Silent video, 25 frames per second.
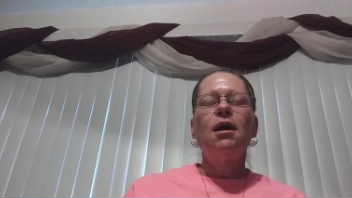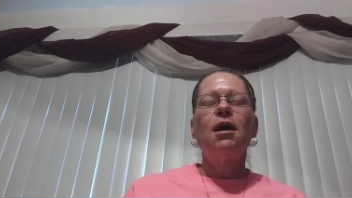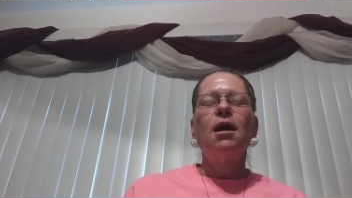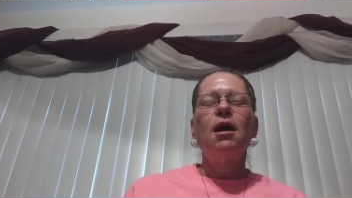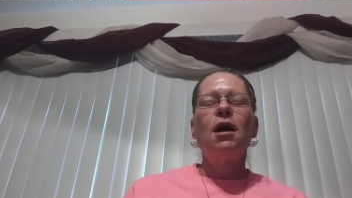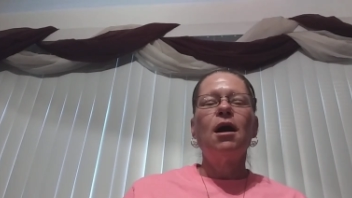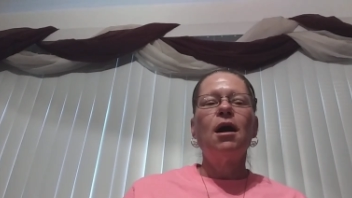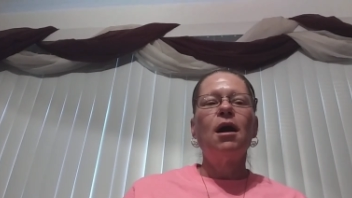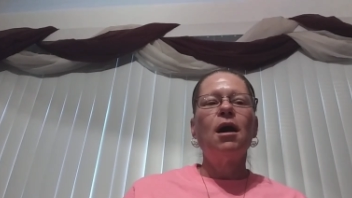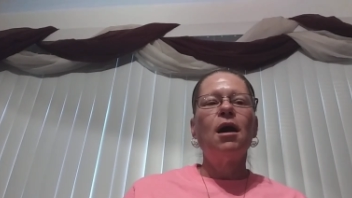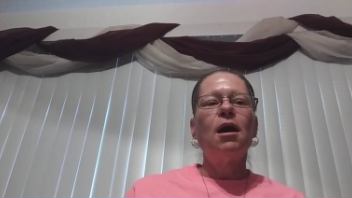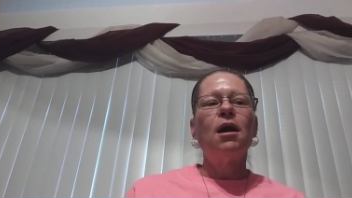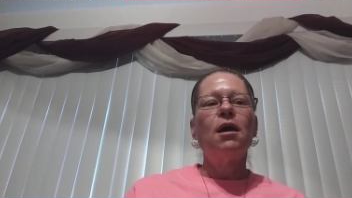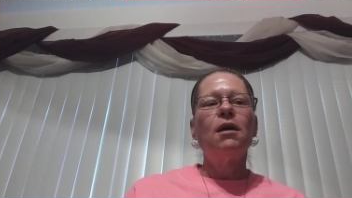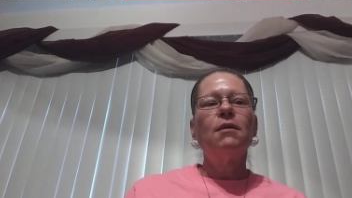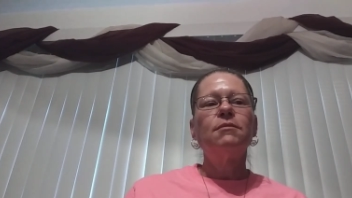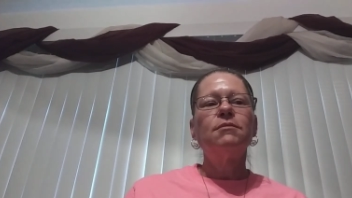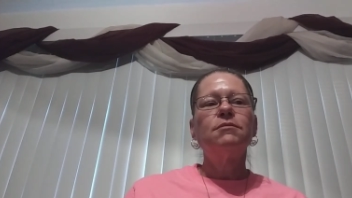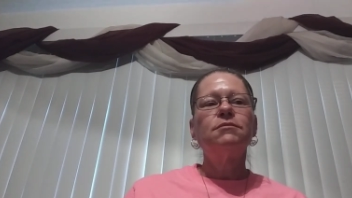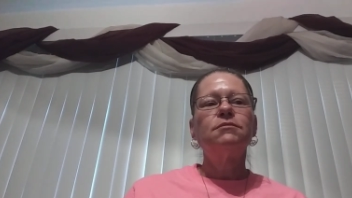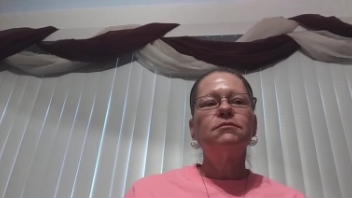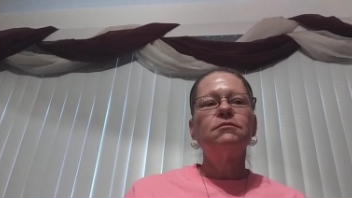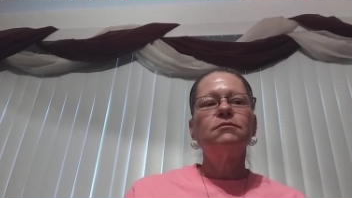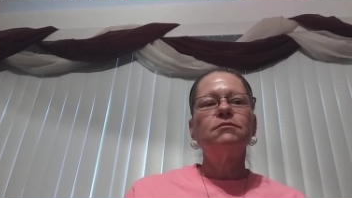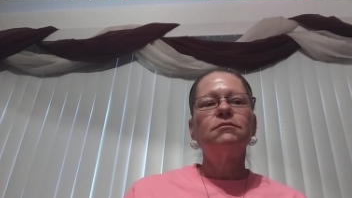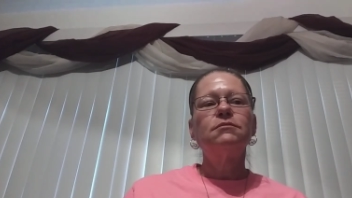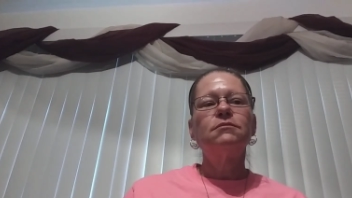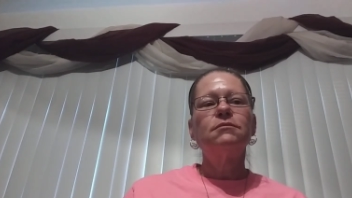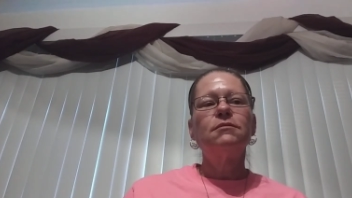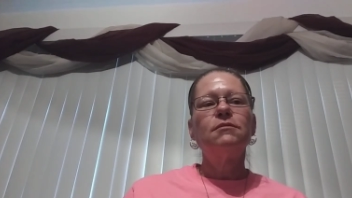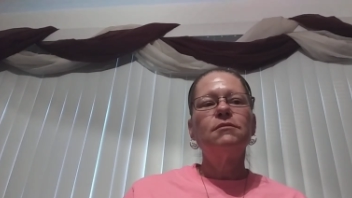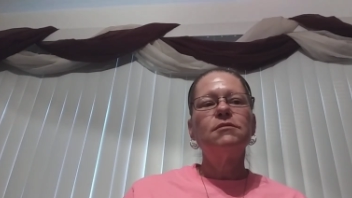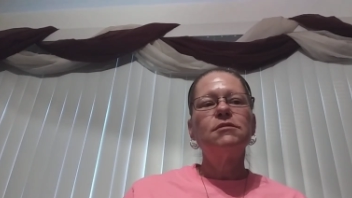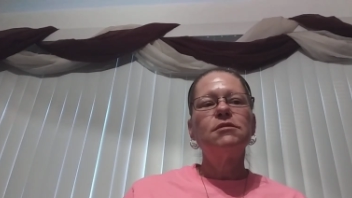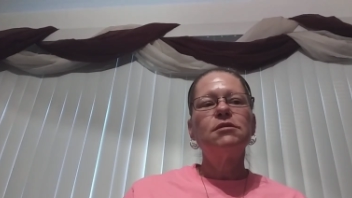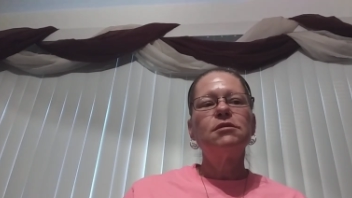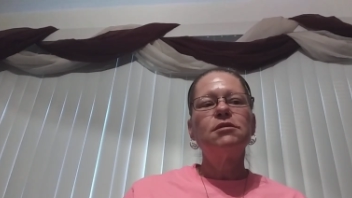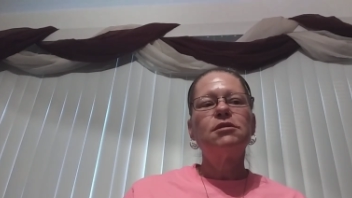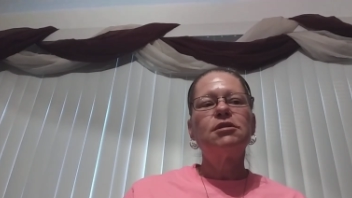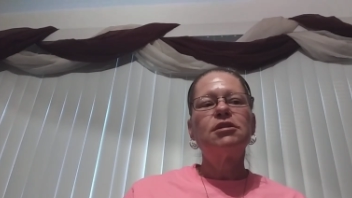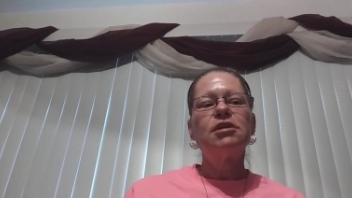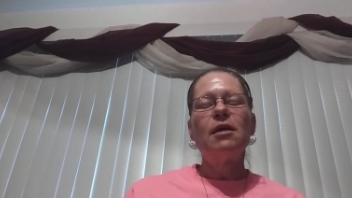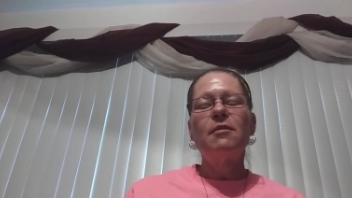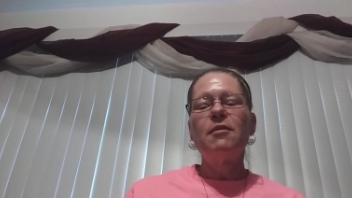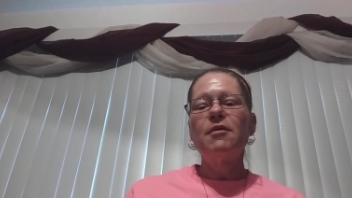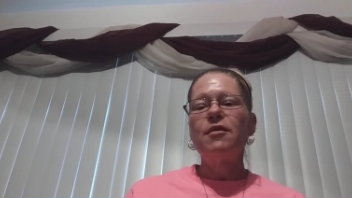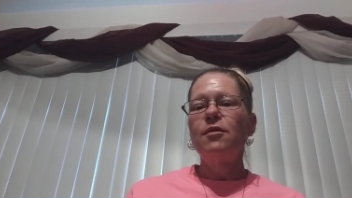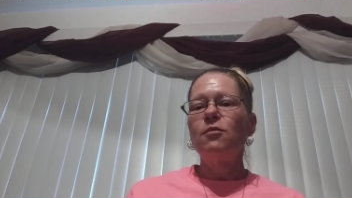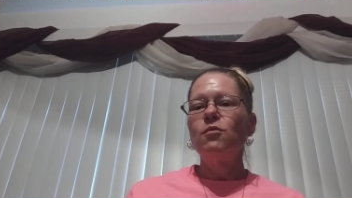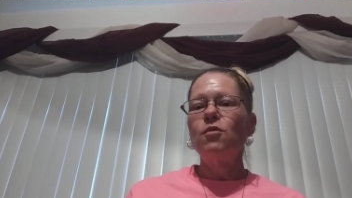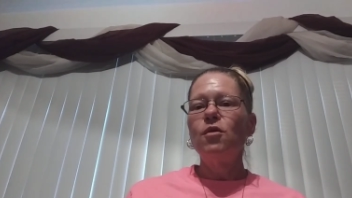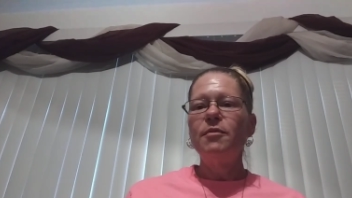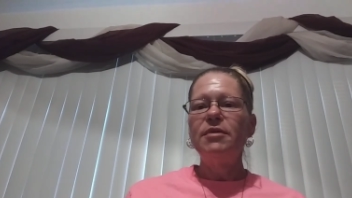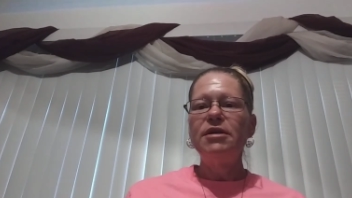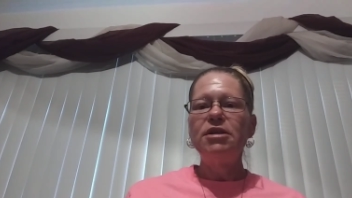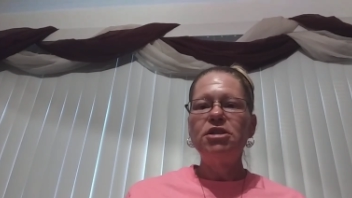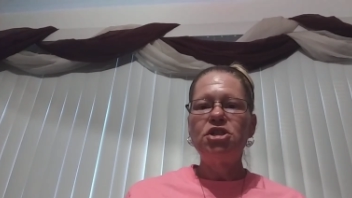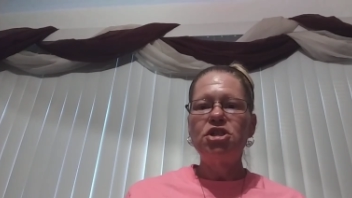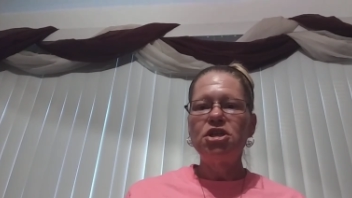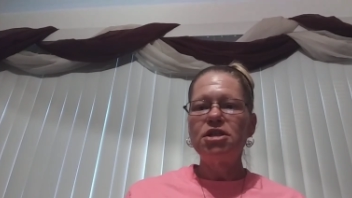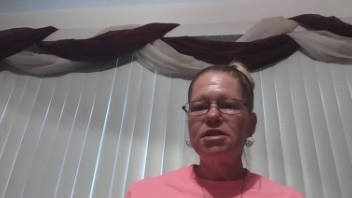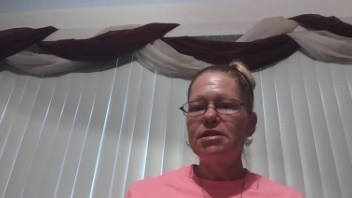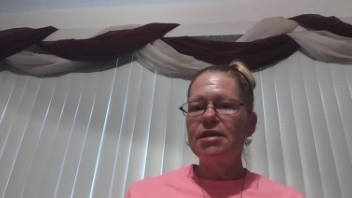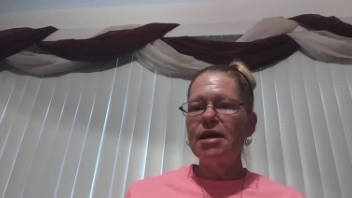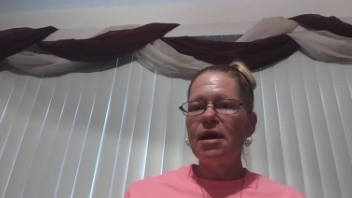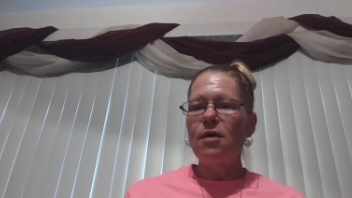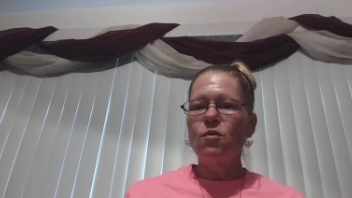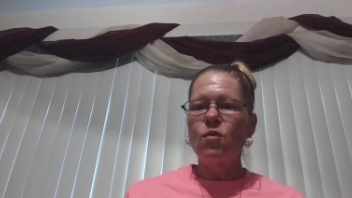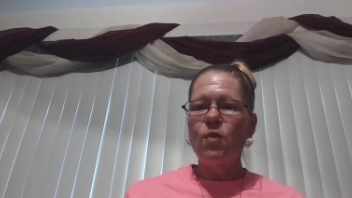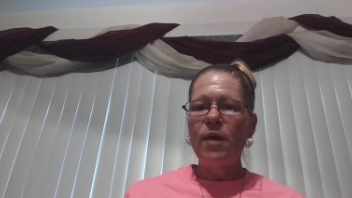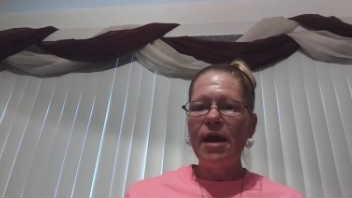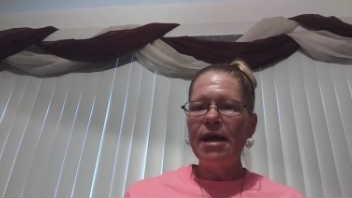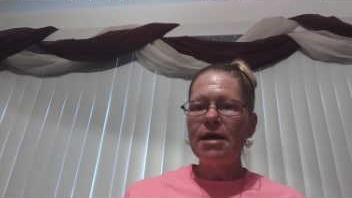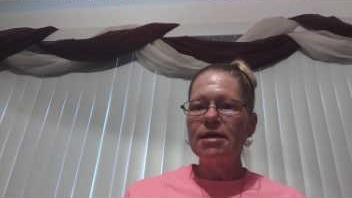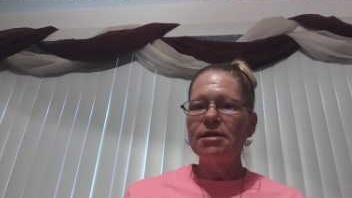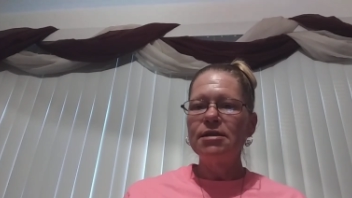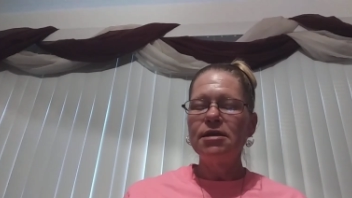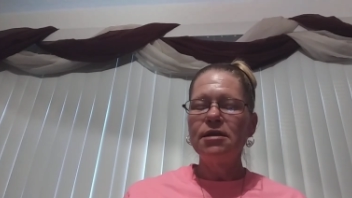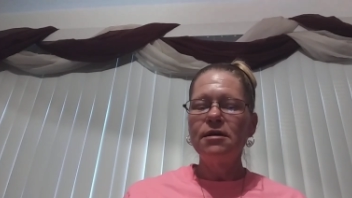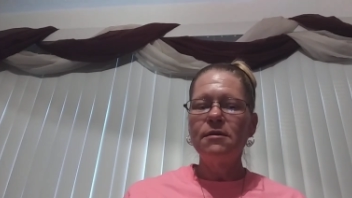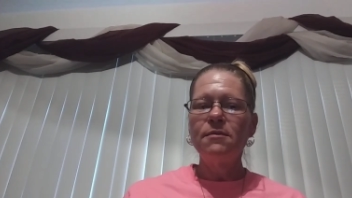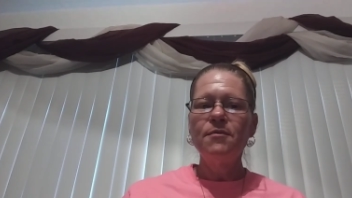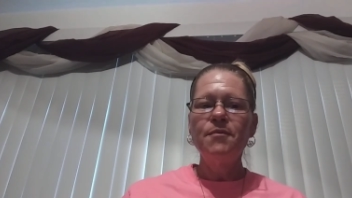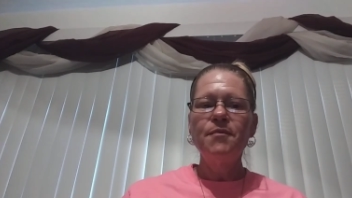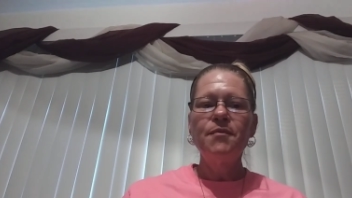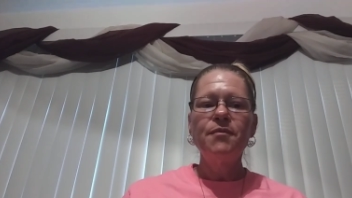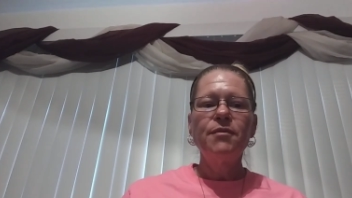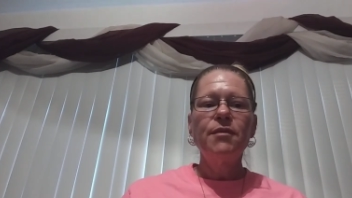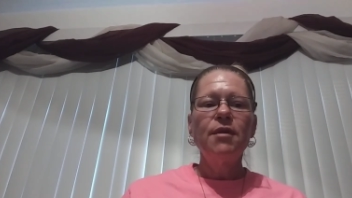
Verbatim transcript: Um, some of them will be just at random.